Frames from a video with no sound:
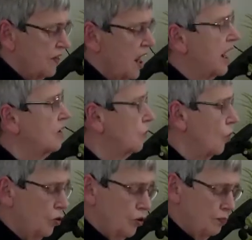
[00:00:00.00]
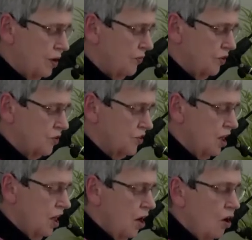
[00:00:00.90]
And all the brothers
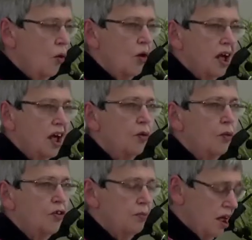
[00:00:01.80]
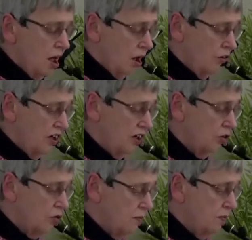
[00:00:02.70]
who are here with me are in
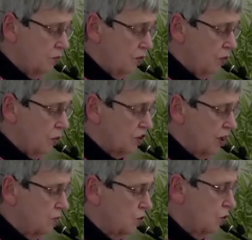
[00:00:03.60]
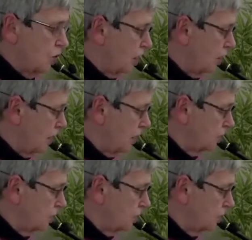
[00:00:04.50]
agreement with what I'm talking about.